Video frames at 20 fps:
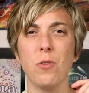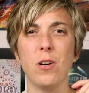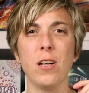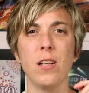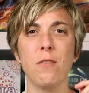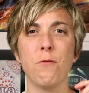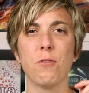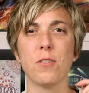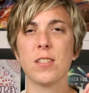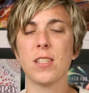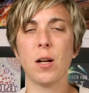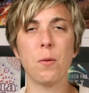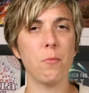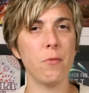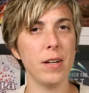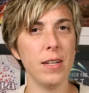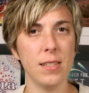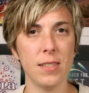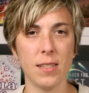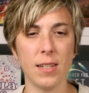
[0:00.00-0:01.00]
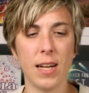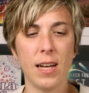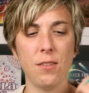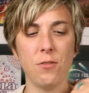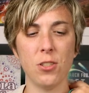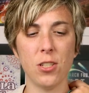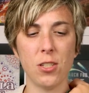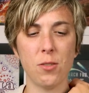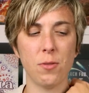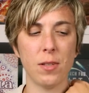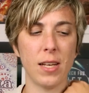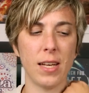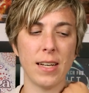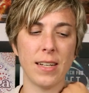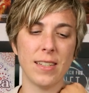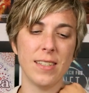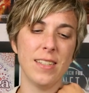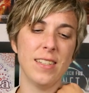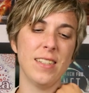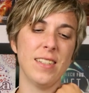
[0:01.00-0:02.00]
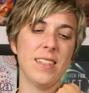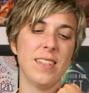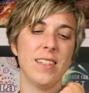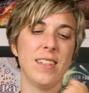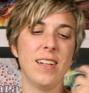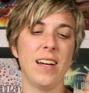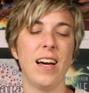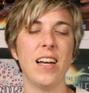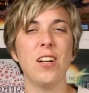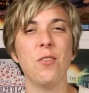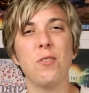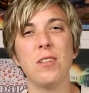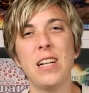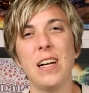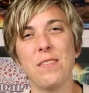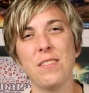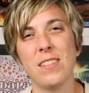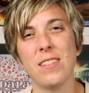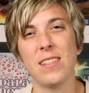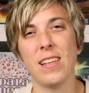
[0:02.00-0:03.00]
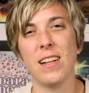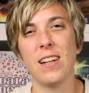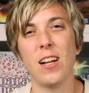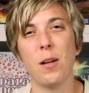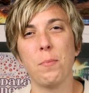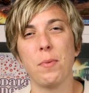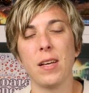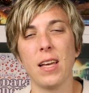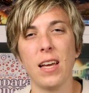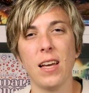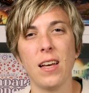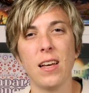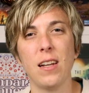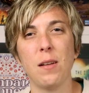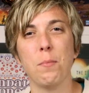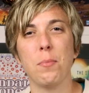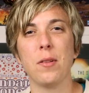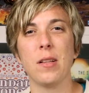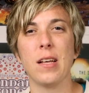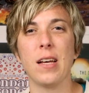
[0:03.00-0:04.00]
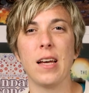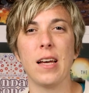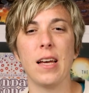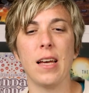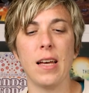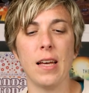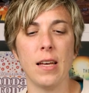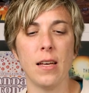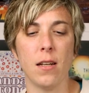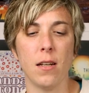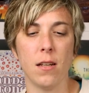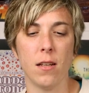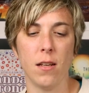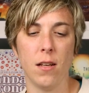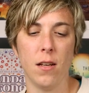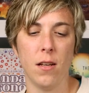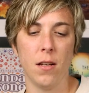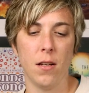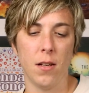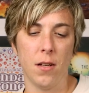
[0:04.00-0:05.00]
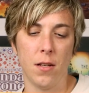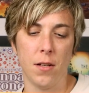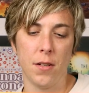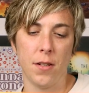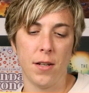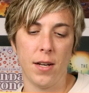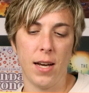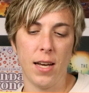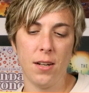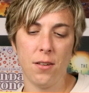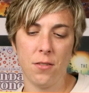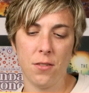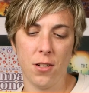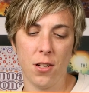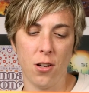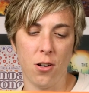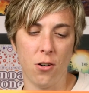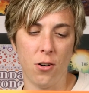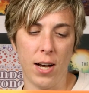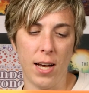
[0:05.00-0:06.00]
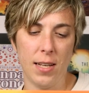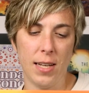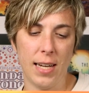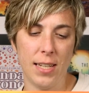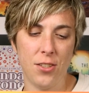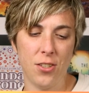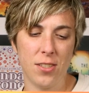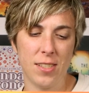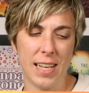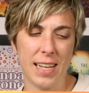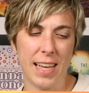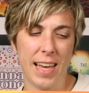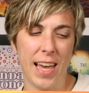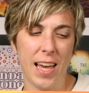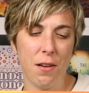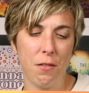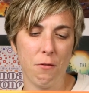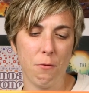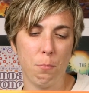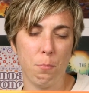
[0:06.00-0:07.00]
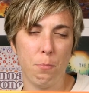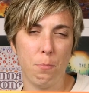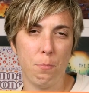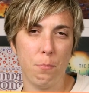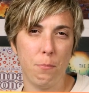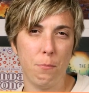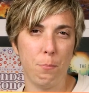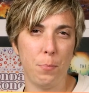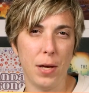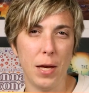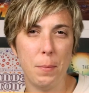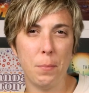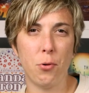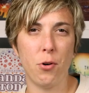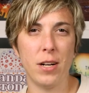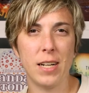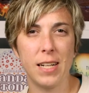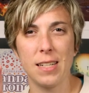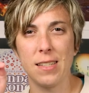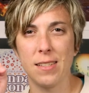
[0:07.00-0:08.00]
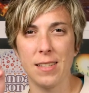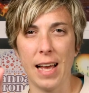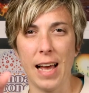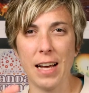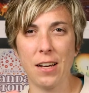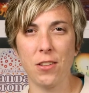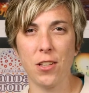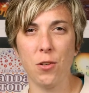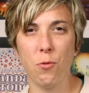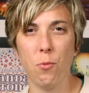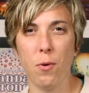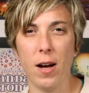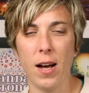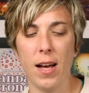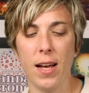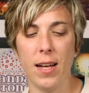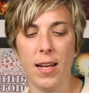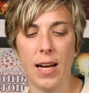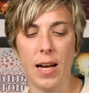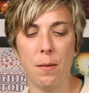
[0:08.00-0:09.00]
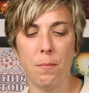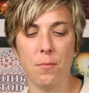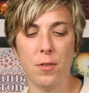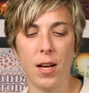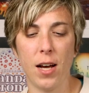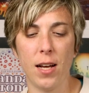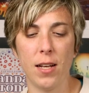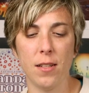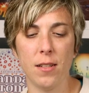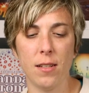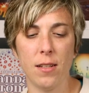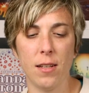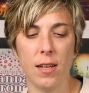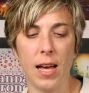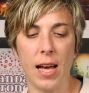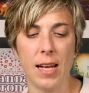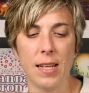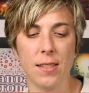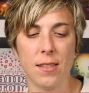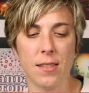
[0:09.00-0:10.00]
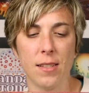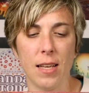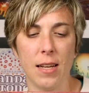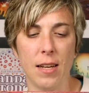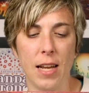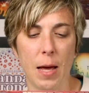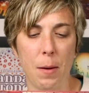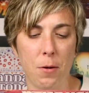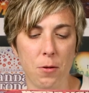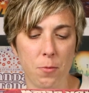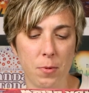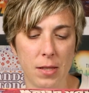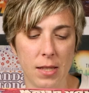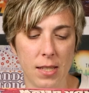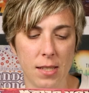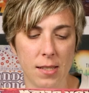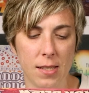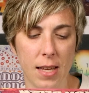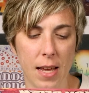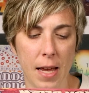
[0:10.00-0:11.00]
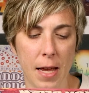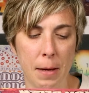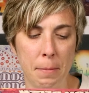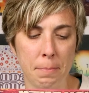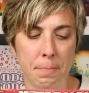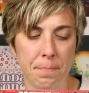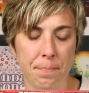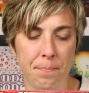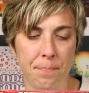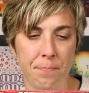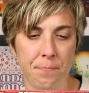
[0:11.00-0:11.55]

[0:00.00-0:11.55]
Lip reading: one, for some reason, I'm just like, I don't want to have to set it up again and play, and I don't know. I can't pinpoint exactly why I'm not as enamored with this game.